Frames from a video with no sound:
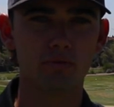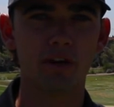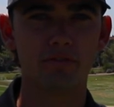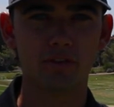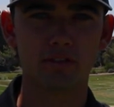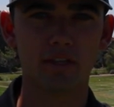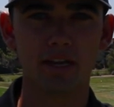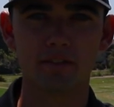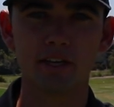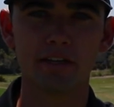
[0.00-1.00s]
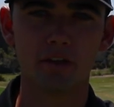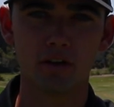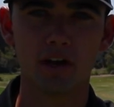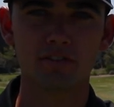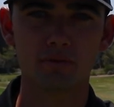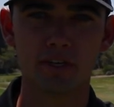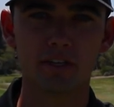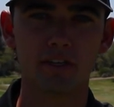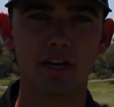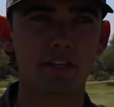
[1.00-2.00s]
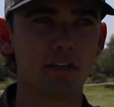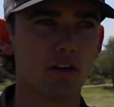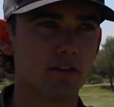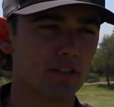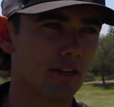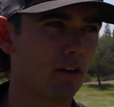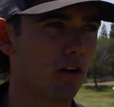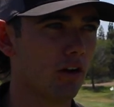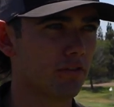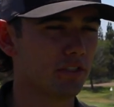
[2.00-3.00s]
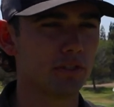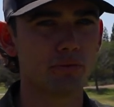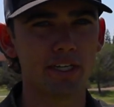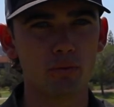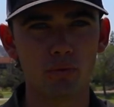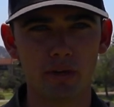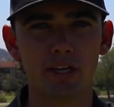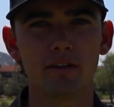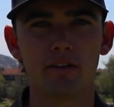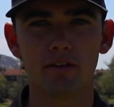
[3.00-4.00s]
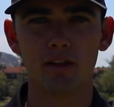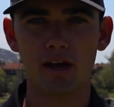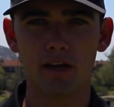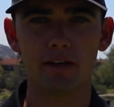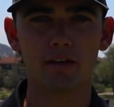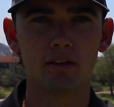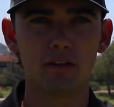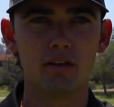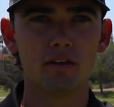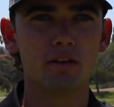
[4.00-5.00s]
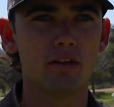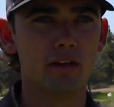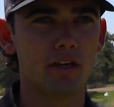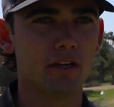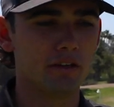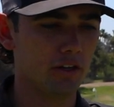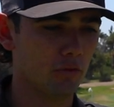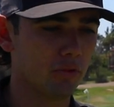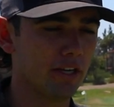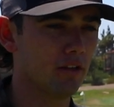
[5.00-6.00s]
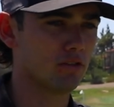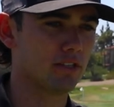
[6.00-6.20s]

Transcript: reference that 10 yard off swing to 90 yards. And then I'll obviously read wind and lie and, you know, play those